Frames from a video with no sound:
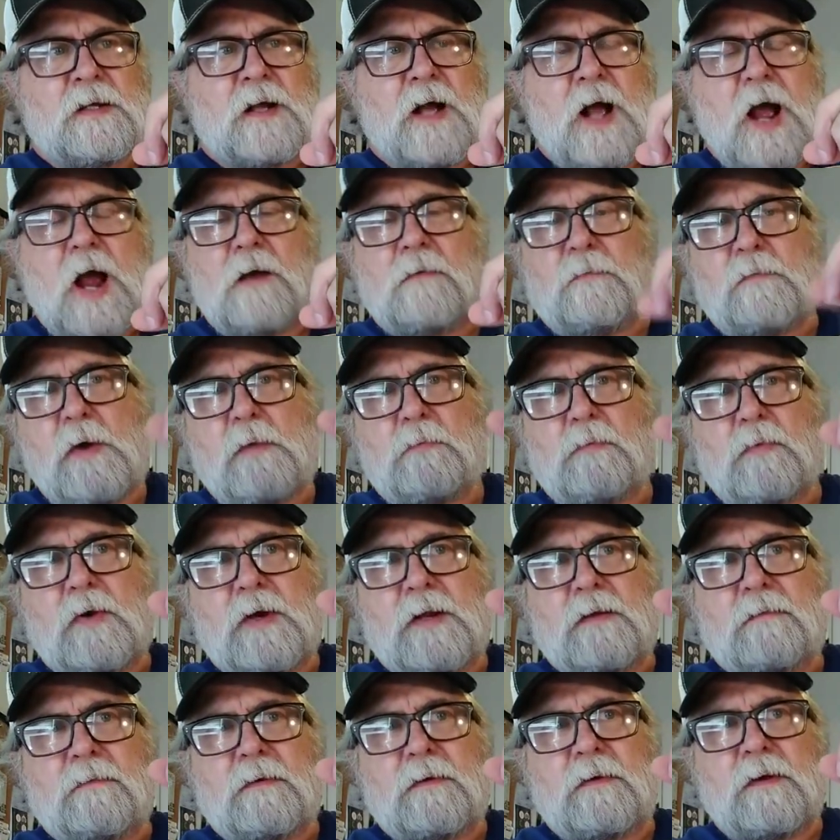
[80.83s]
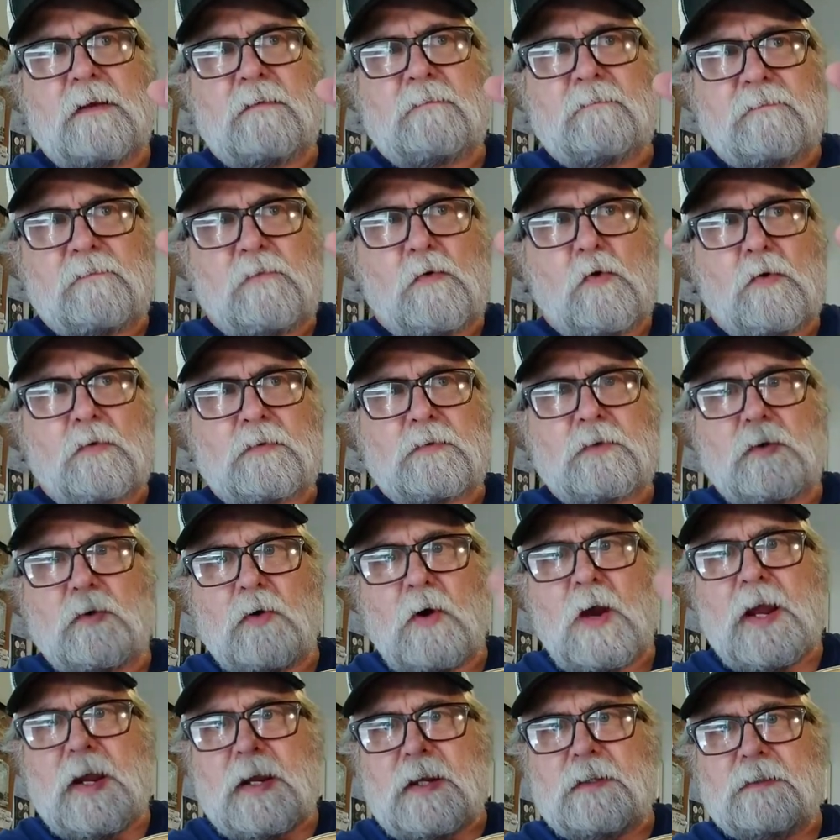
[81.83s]
I remember in 4th
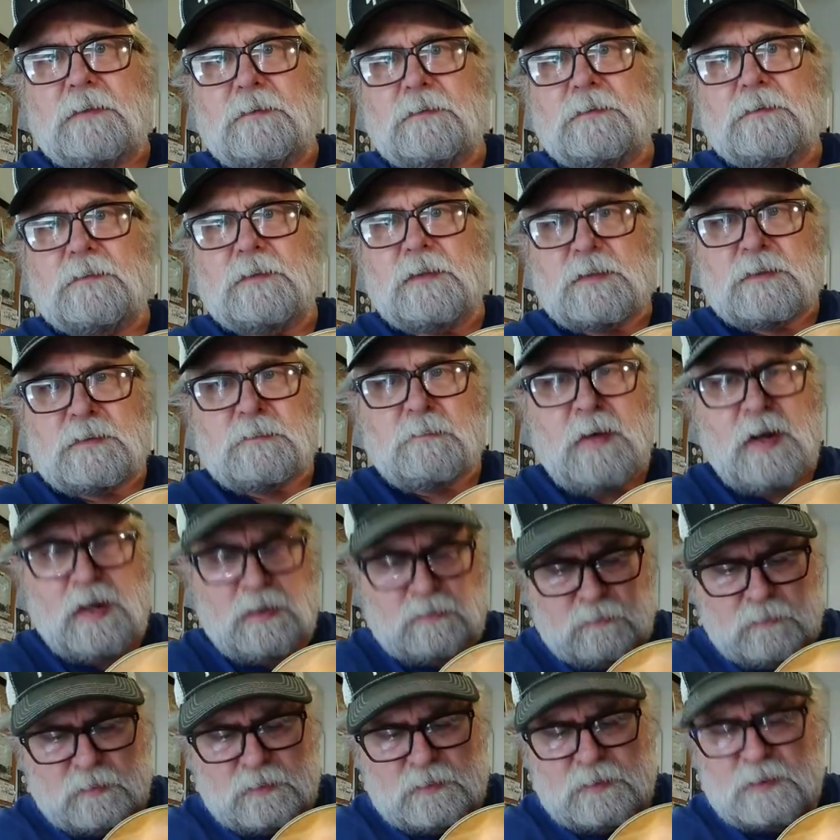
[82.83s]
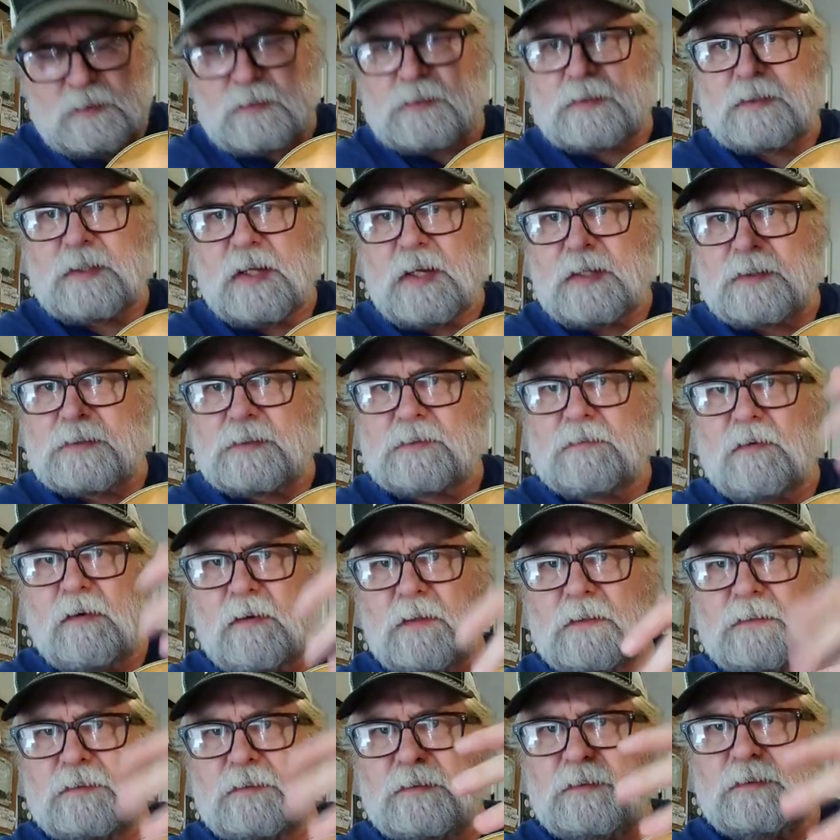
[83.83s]
grade is about when this thing
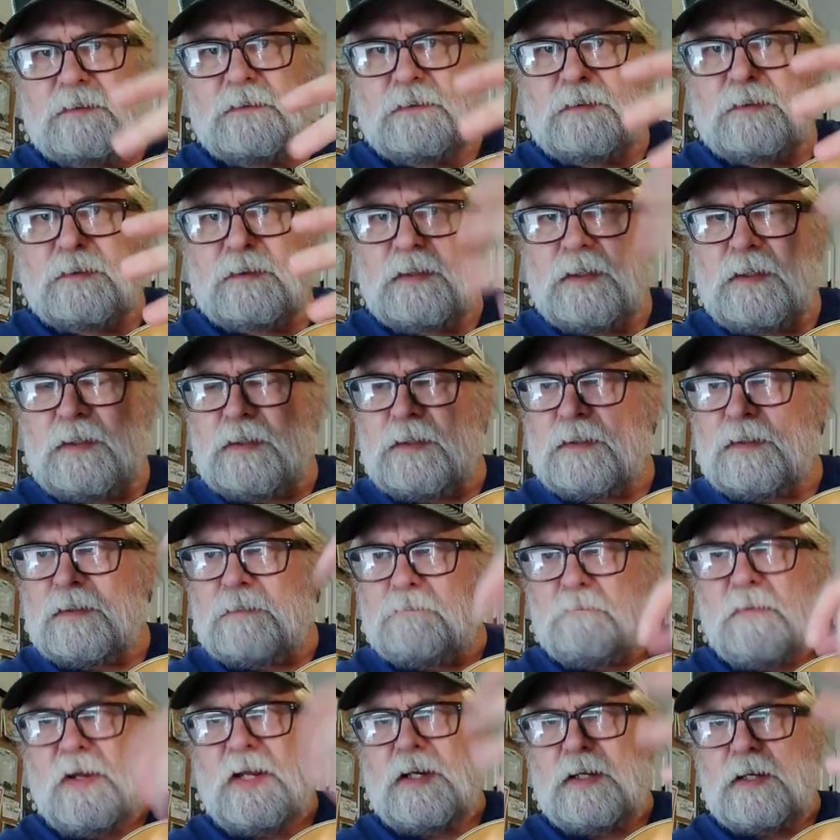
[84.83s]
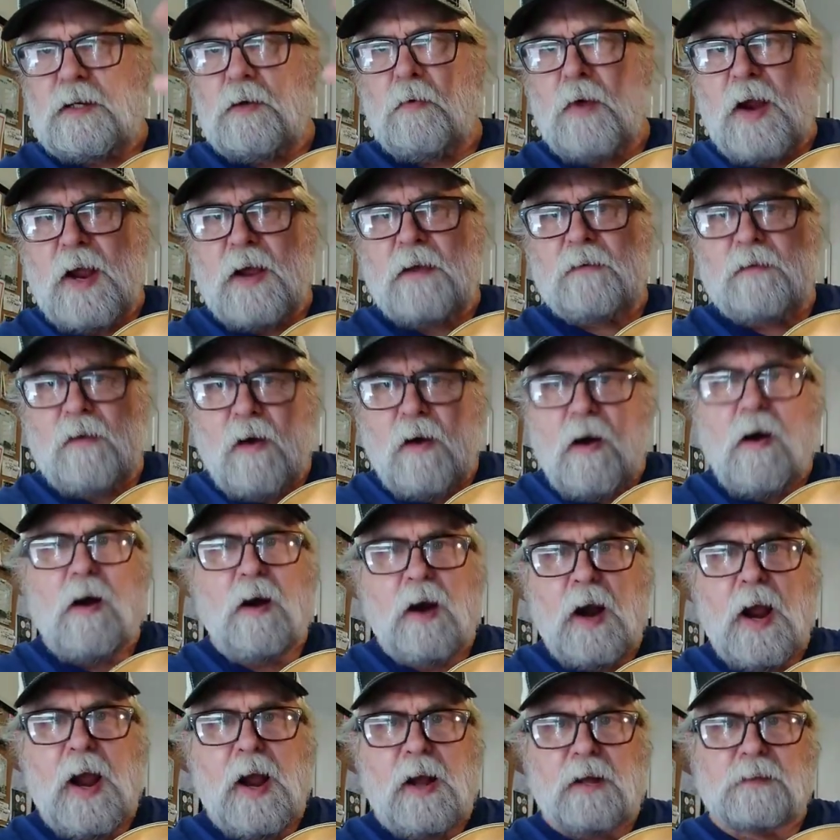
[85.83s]
started beating around our
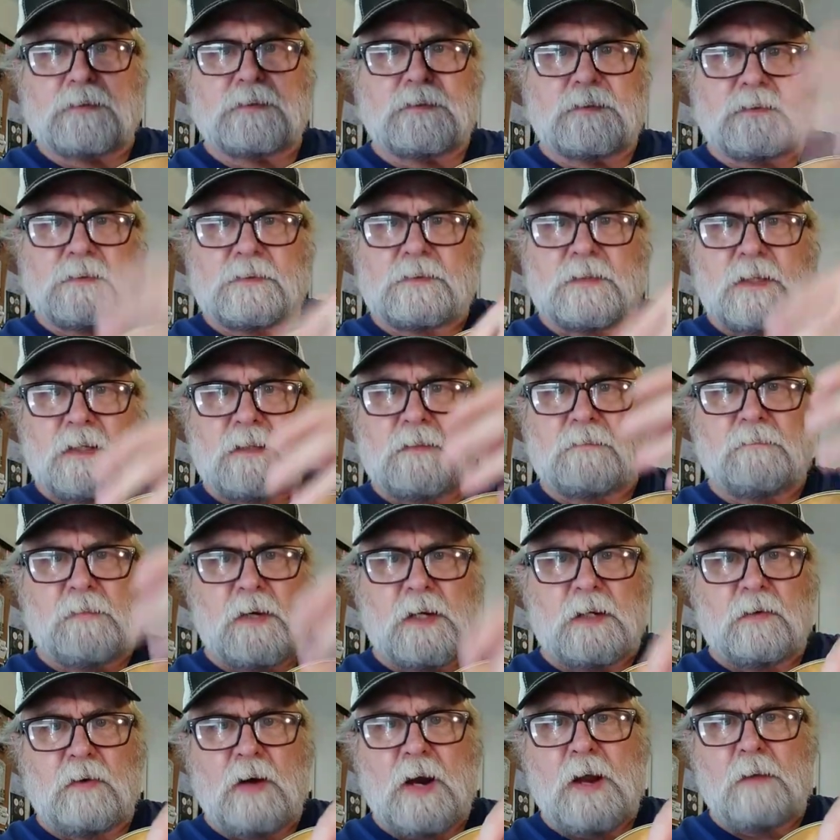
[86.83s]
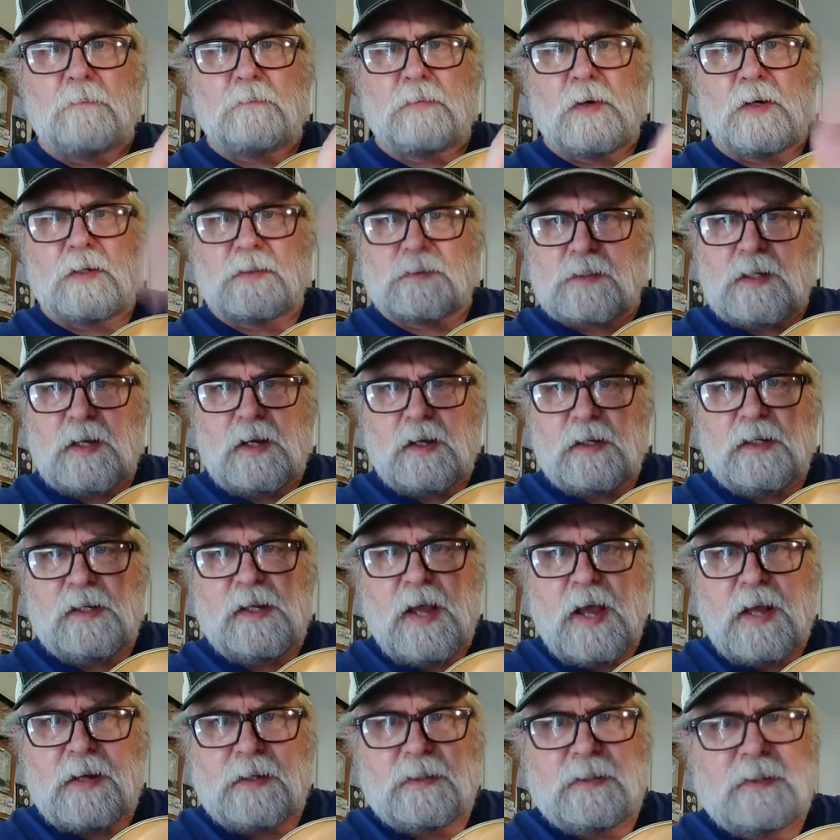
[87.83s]
house instead of my grandpa's. Now, he
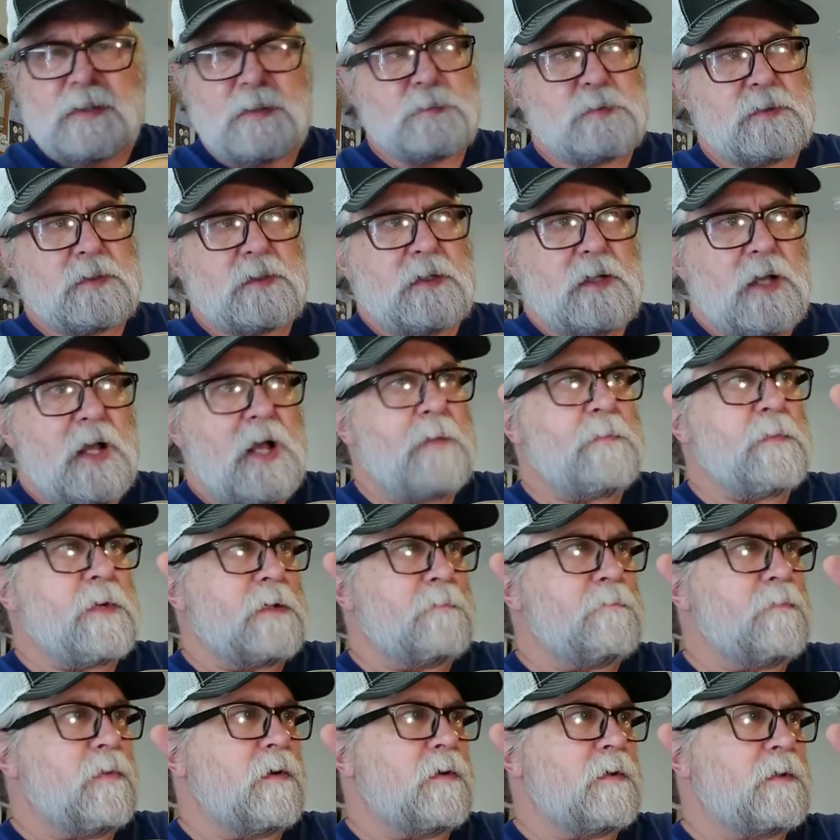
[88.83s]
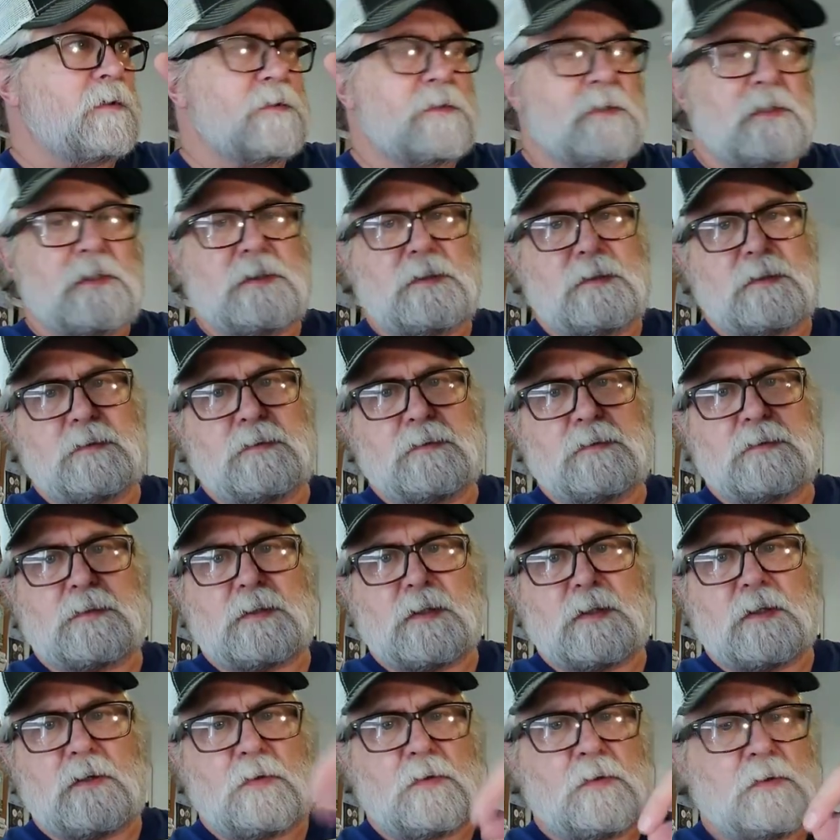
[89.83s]
had a Gibson Hummingbird too,
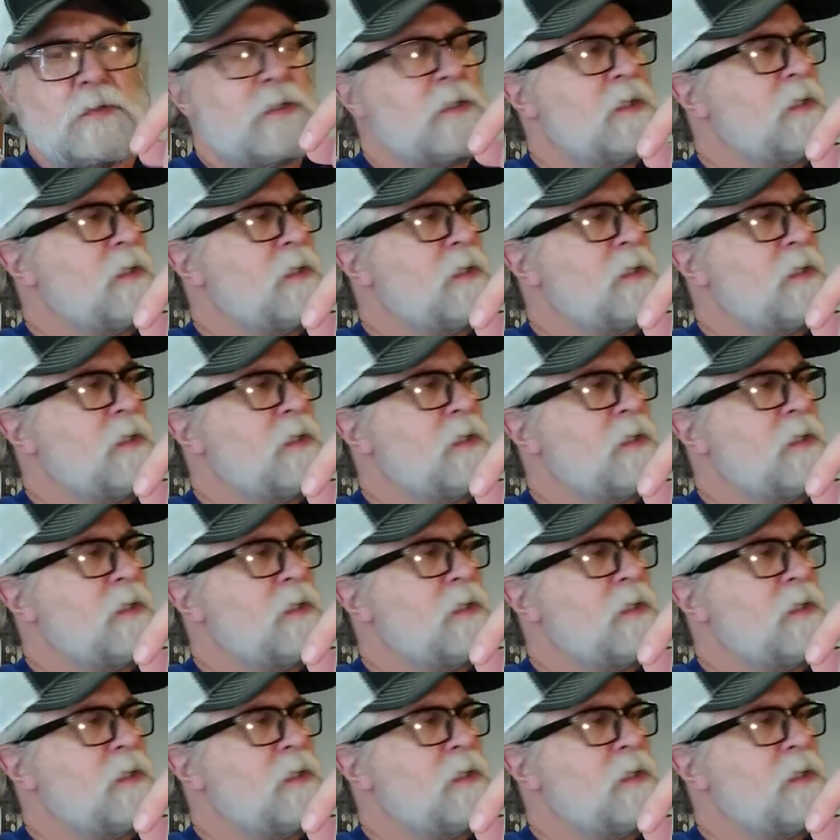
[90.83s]
so